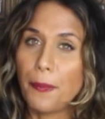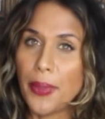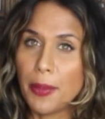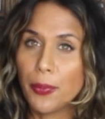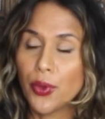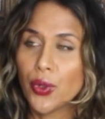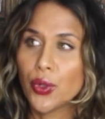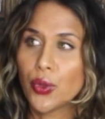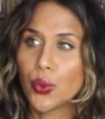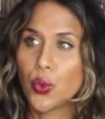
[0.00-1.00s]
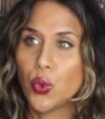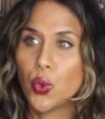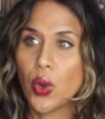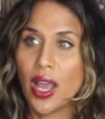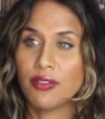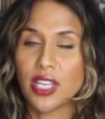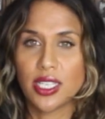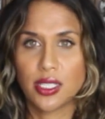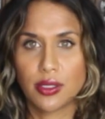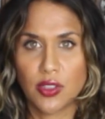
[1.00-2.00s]
people who have
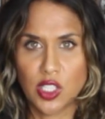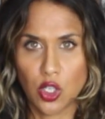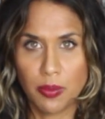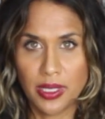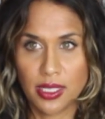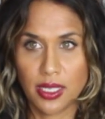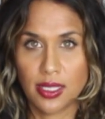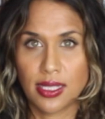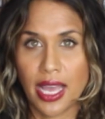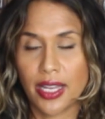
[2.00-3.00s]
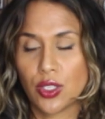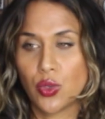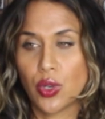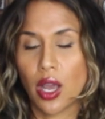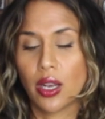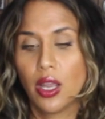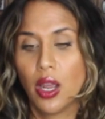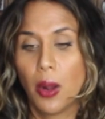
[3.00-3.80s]
digestive disturbances that do not